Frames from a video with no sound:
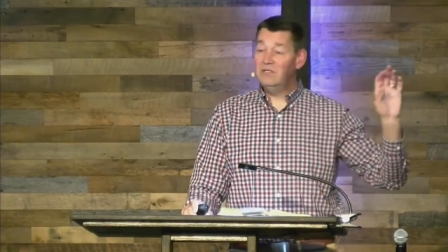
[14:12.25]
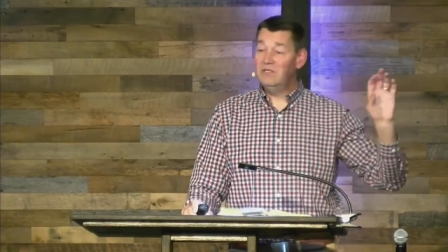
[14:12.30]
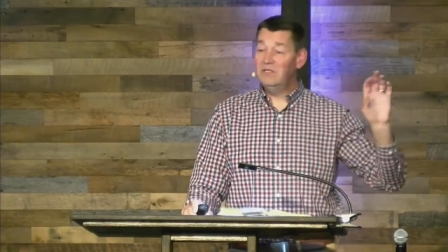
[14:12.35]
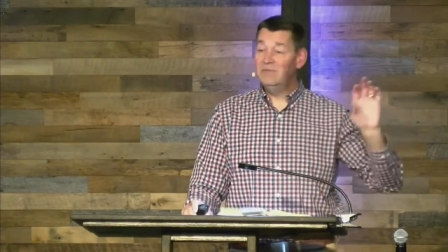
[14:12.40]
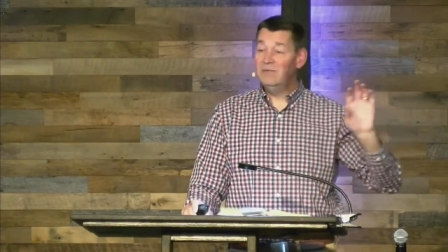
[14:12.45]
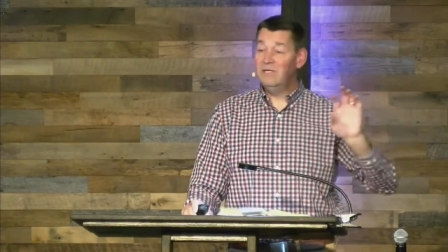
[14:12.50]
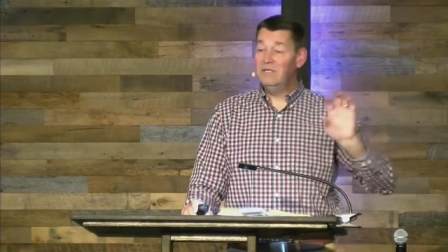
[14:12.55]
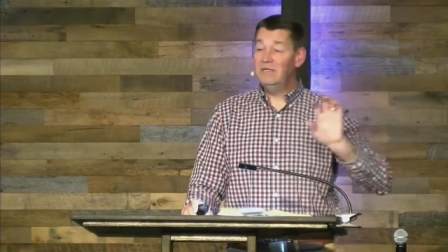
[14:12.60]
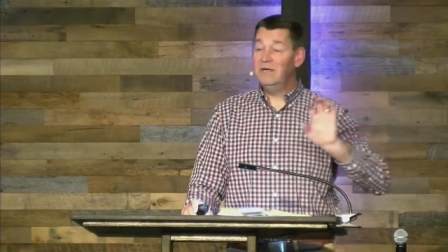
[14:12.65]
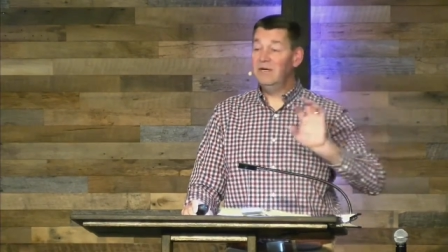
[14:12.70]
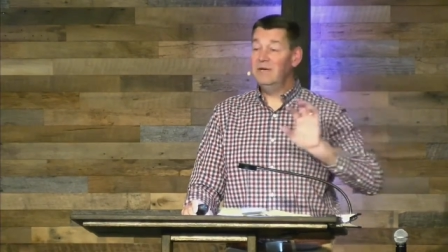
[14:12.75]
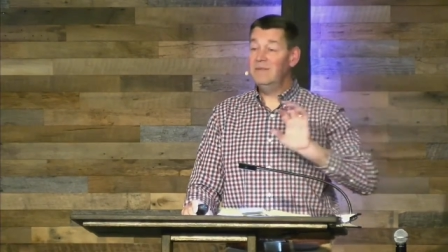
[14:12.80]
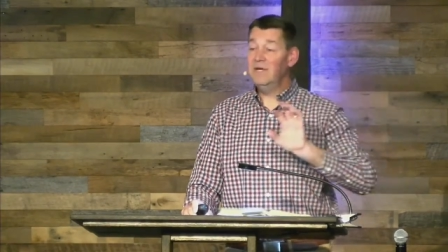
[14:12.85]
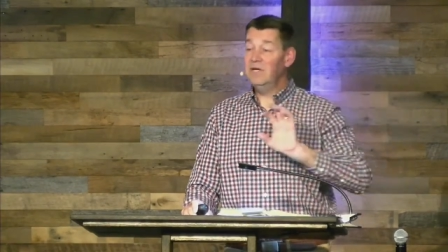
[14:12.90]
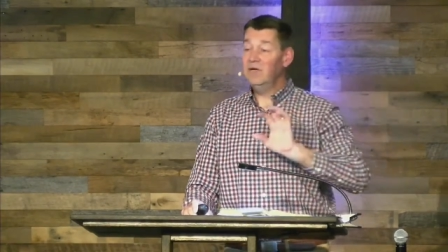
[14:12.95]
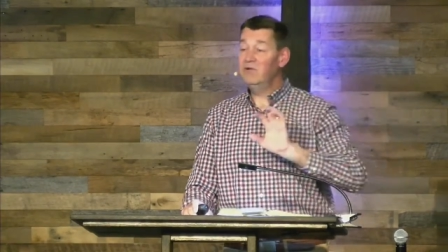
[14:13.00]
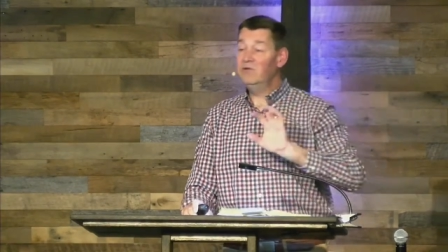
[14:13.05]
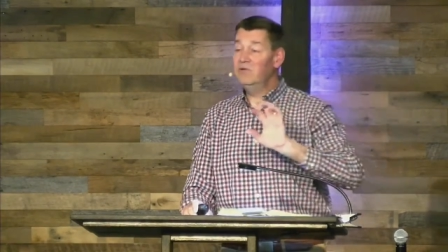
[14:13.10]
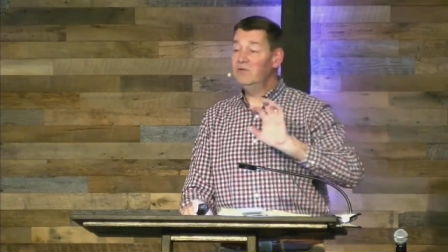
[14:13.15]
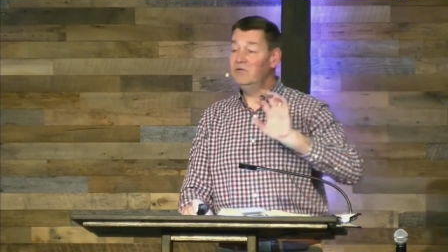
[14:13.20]
And you want to talk about a
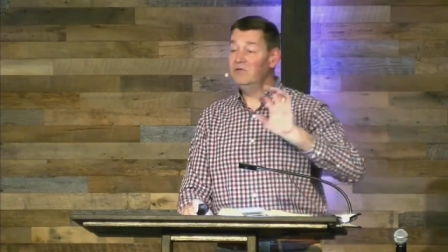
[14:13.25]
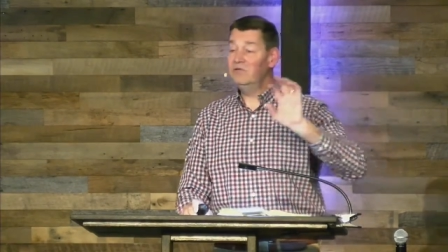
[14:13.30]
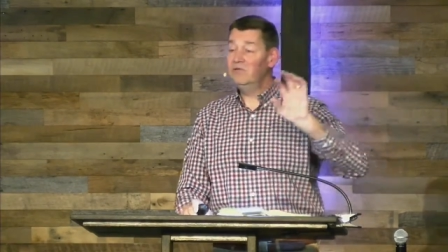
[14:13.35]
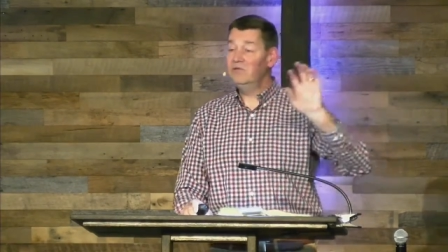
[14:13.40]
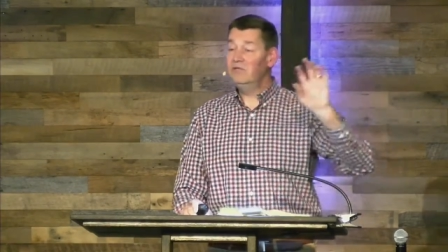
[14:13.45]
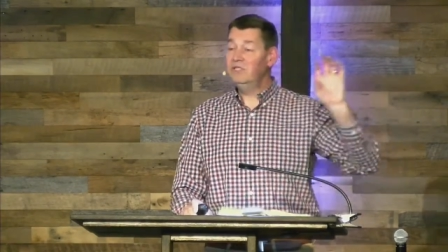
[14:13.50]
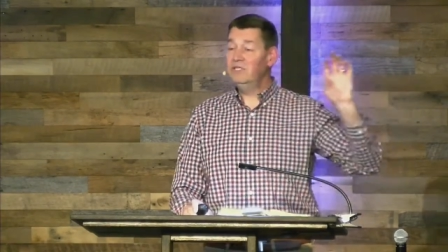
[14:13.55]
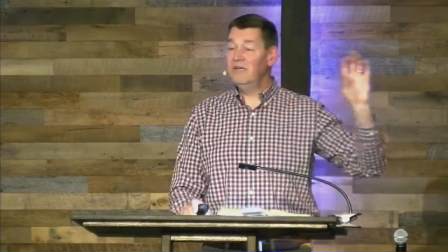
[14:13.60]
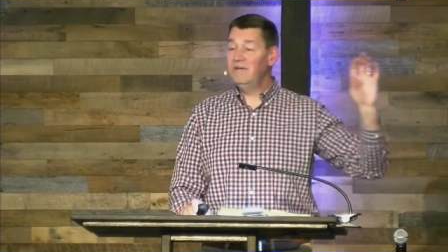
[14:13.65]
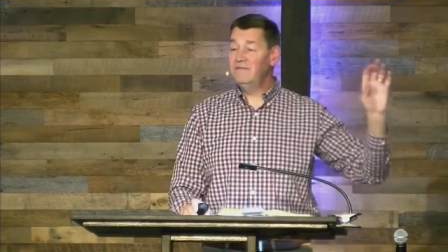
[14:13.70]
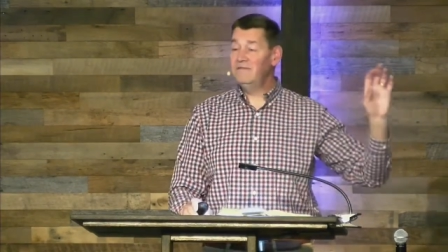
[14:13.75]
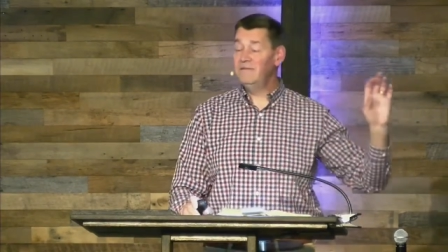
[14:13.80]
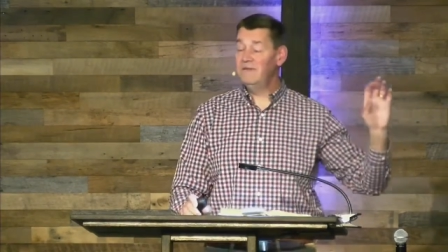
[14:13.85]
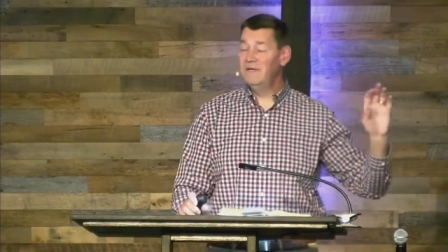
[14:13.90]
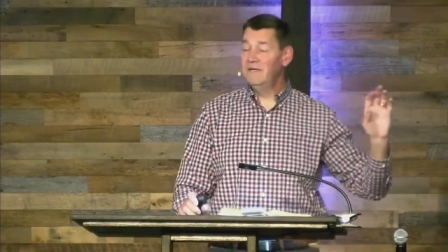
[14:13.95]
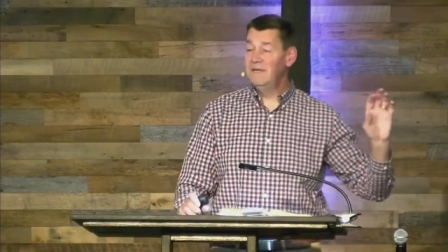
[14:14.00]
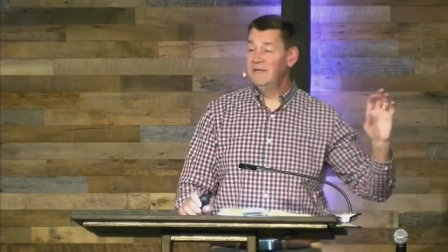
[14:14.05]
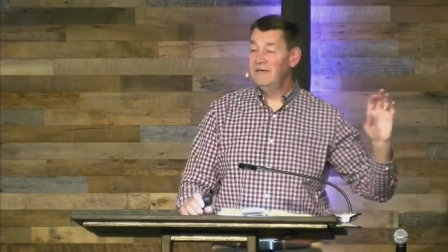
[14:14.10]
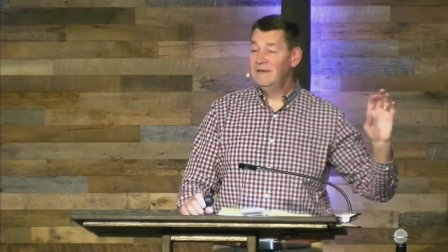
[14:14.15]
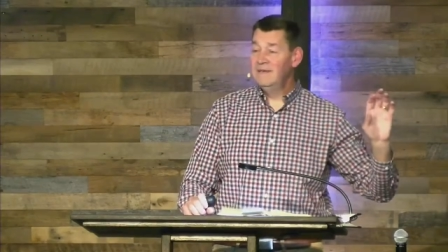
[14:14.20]
culture shift.
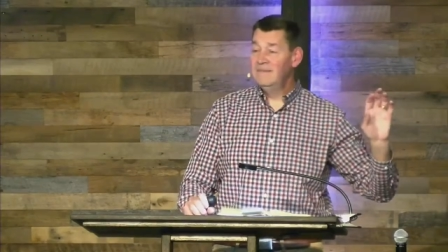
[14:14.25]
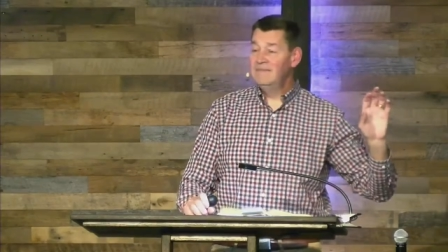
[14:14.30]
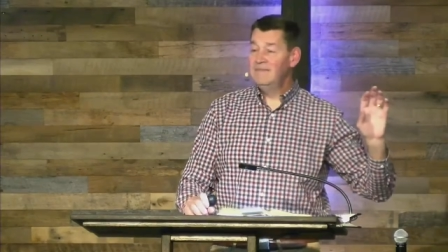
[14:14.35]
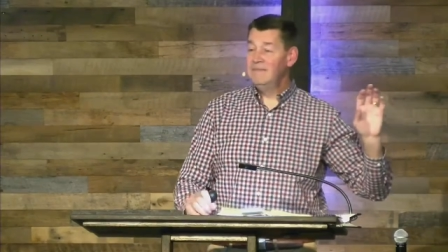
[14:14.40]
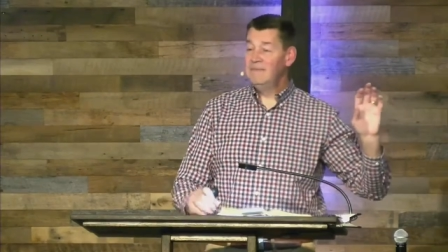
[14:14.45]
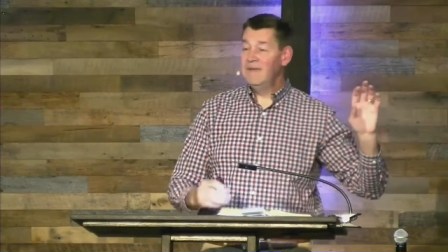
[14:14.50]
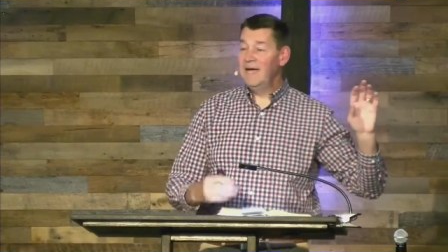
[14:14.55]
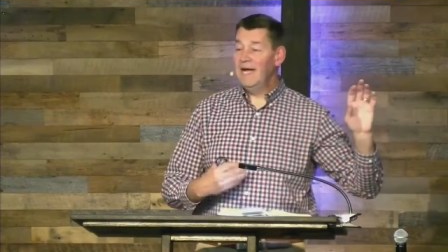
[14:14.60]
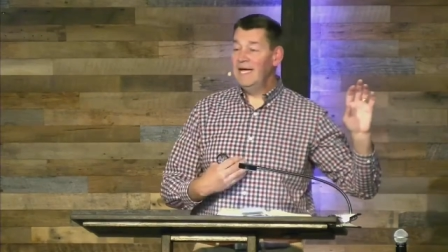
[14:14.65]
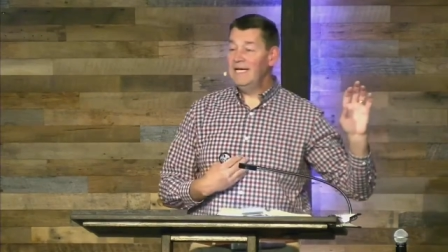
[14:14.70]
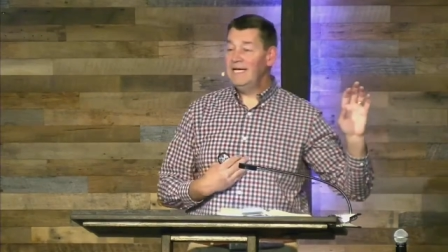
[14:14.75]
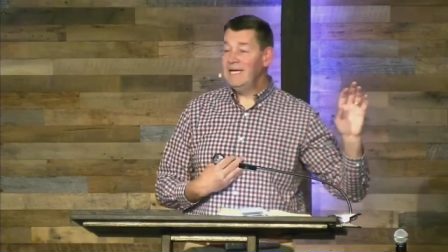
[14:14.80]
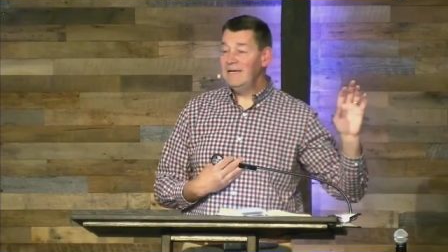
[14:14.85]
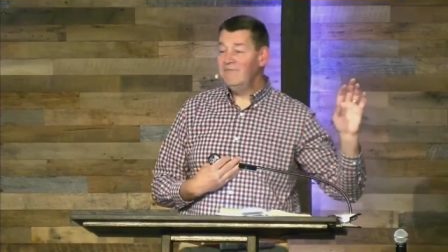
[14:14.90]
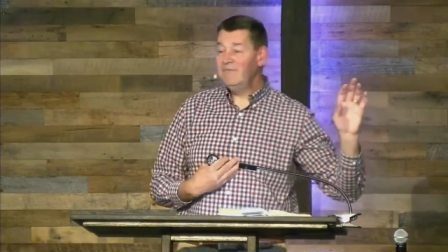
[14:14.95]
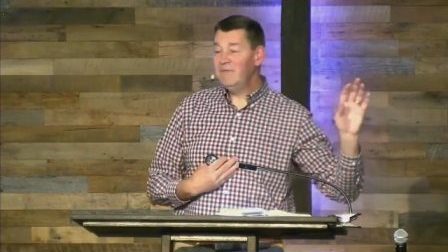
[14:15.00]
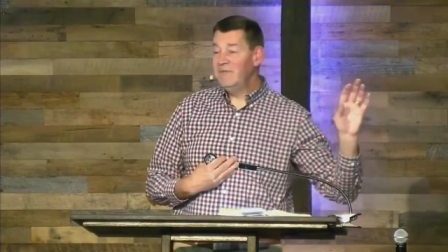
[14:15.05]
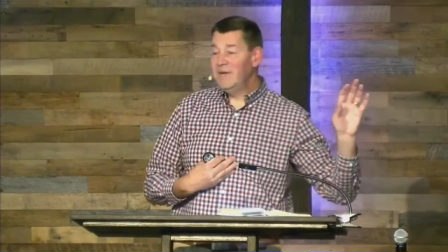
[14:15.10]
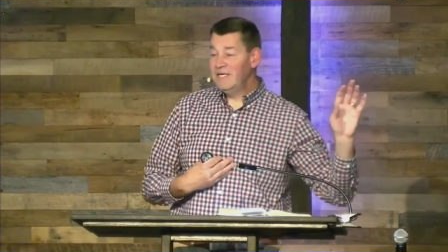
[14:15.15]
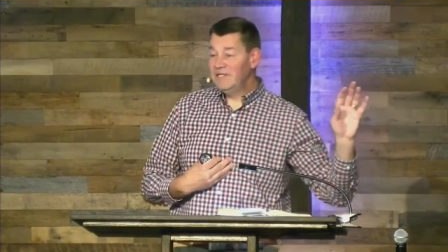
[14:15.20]
I came
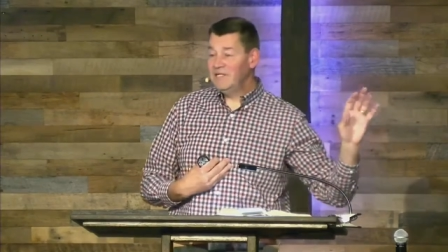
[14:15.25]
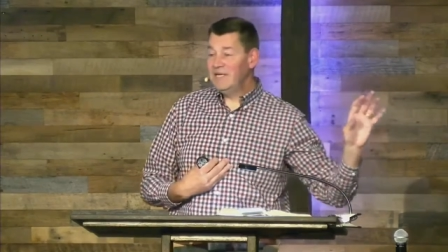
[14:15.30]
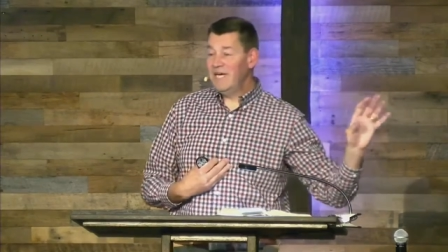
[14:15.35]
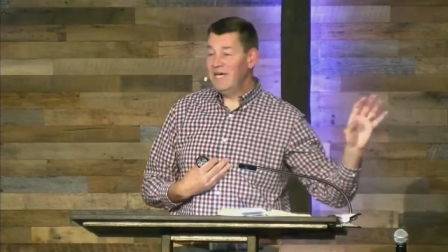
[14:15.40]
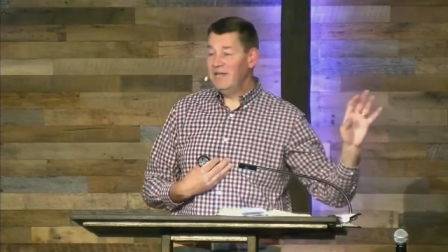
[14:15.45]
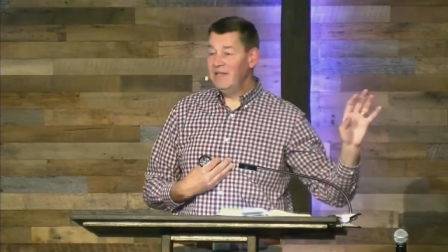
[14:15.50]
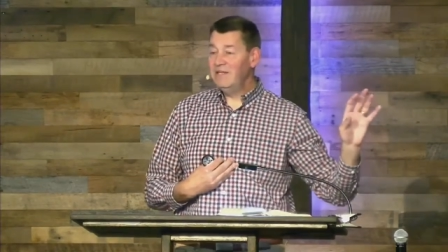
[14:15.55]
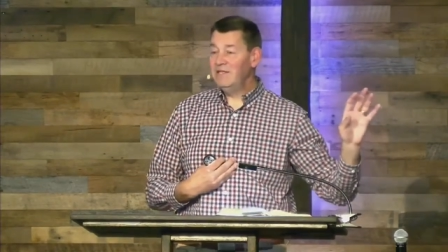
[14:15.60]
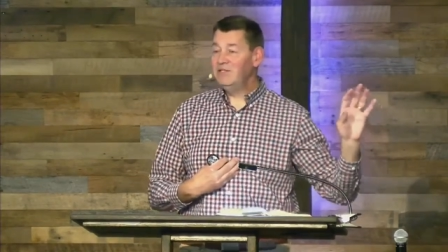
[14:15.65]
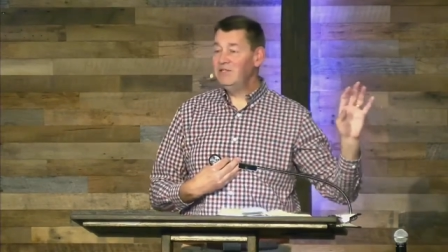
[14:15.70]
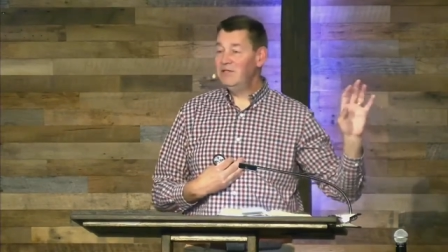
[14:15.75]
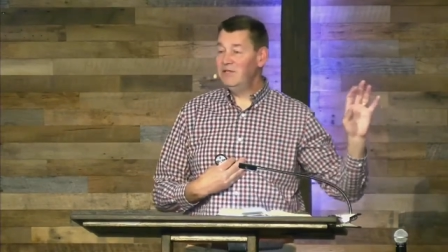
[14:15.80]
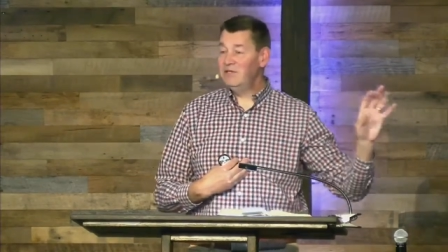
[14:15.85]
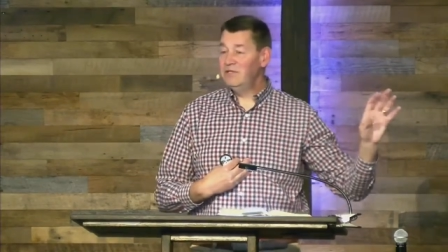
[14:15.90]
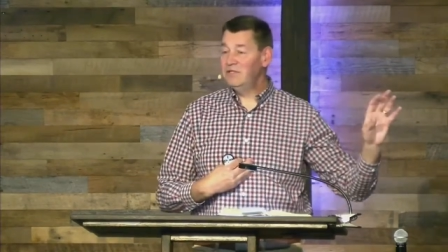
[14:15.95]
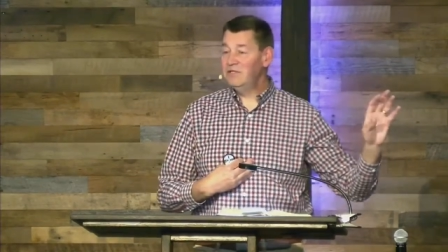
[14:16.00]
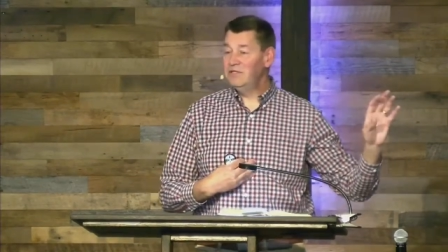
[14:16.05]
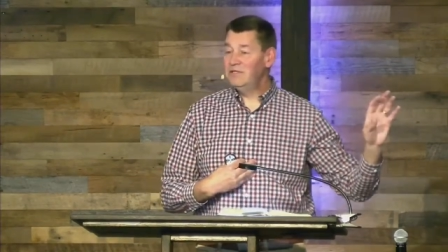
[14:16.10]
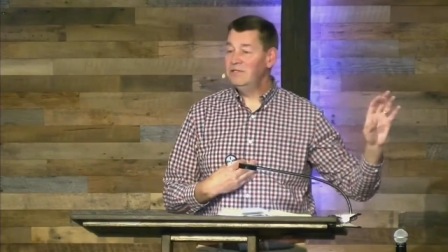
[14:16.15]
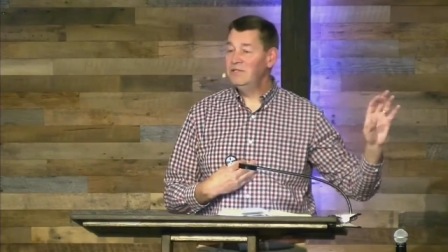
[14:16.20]
from outside of the church